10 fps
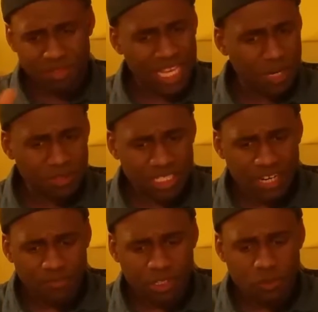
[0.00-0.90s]
that was
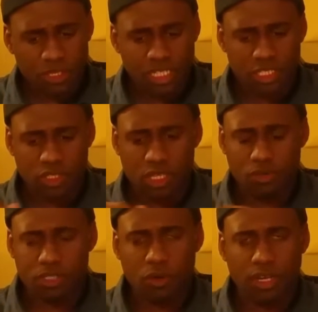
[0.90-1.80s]
definitely one issue that
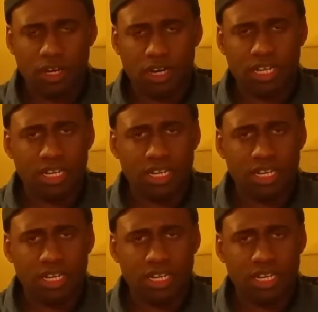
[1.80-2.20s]
was going on.